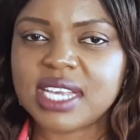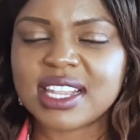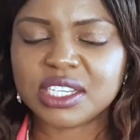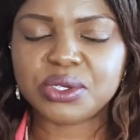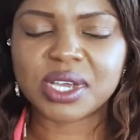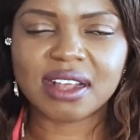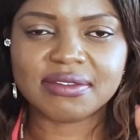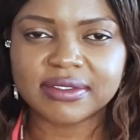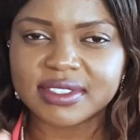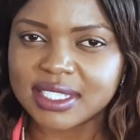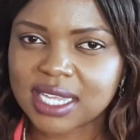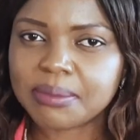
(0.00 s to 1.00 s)
that you have
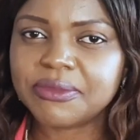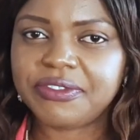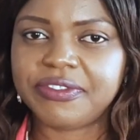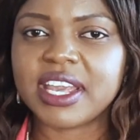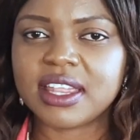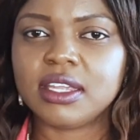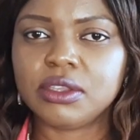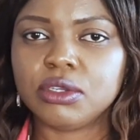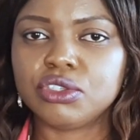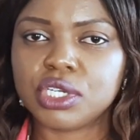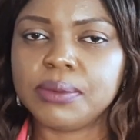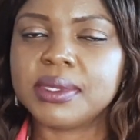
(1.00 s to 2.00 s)
some faith in your
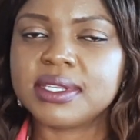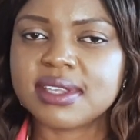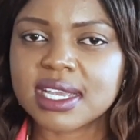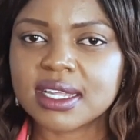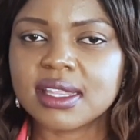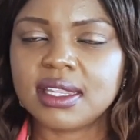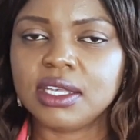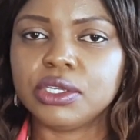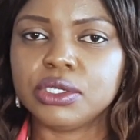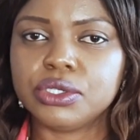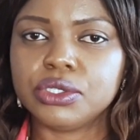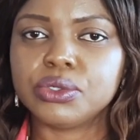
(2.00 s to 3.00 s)
dream, the second thing you
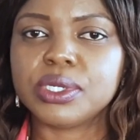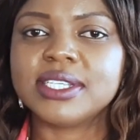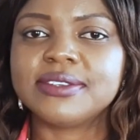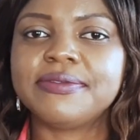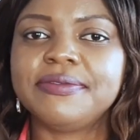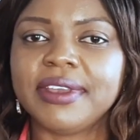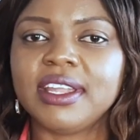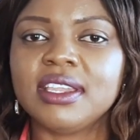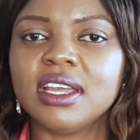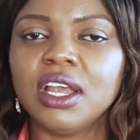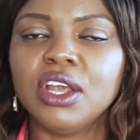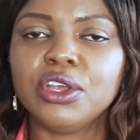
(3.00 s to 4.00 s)
should do is
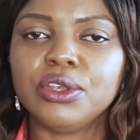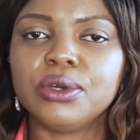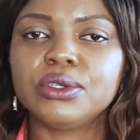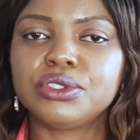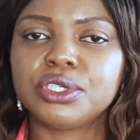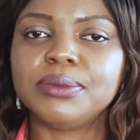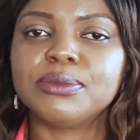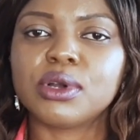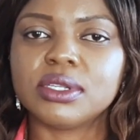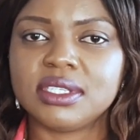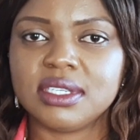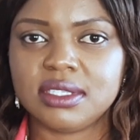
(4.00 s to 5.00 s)
feed your dream
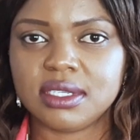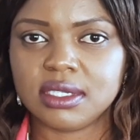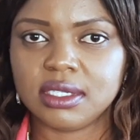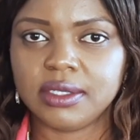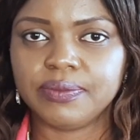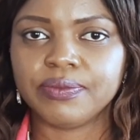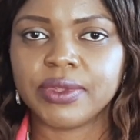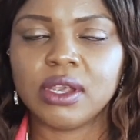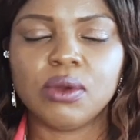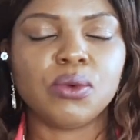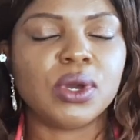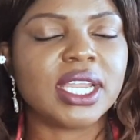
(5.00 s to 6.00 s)
consistently.
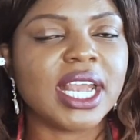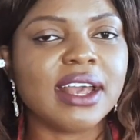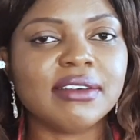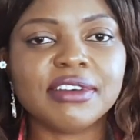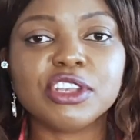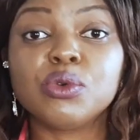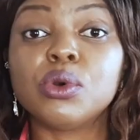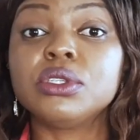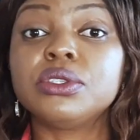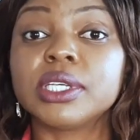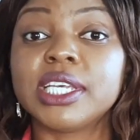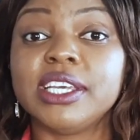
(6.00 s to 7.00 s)
Whatever you want
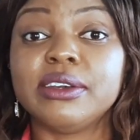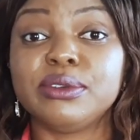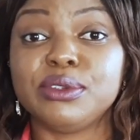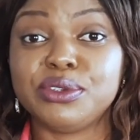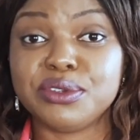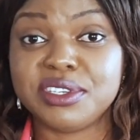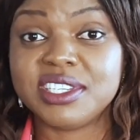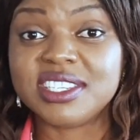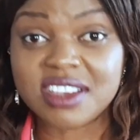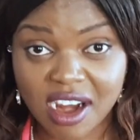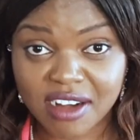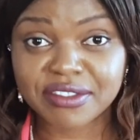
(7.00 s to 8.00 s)
to kill, you should
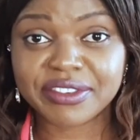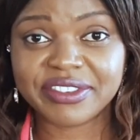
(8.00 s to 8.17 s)
starve.